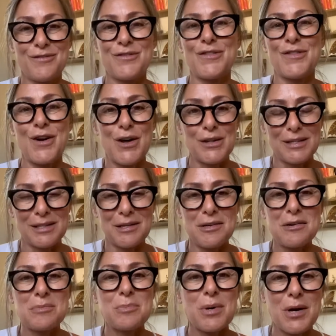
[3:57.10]
falling
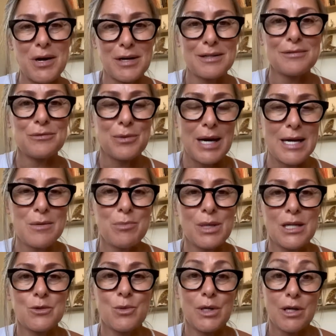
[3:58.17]
apart, right?
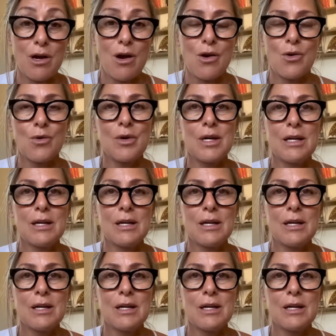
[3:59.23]
Because we know